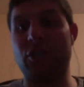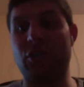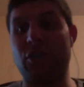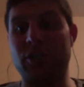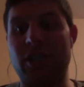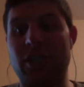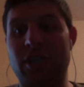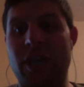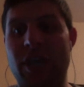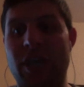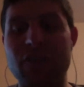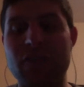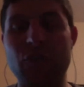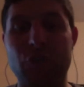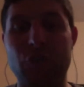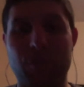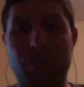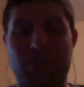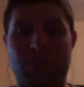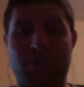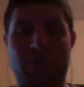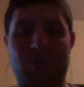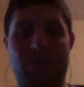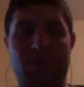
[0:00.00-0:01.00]
to have neutral
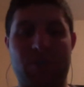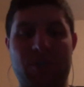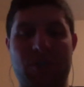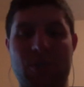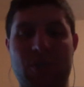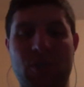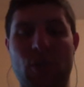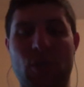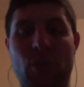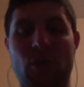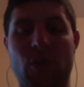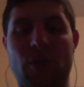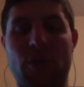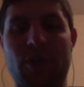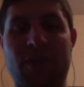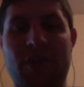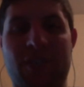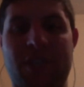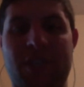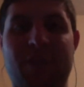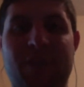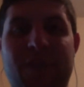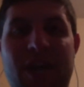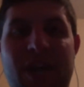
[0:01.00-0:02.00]
position in the core and the
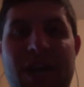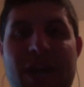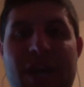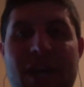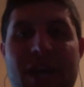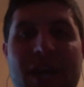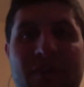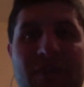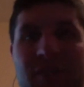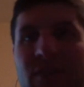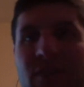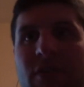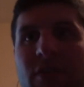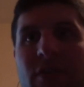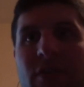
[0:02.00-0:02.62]
spine for,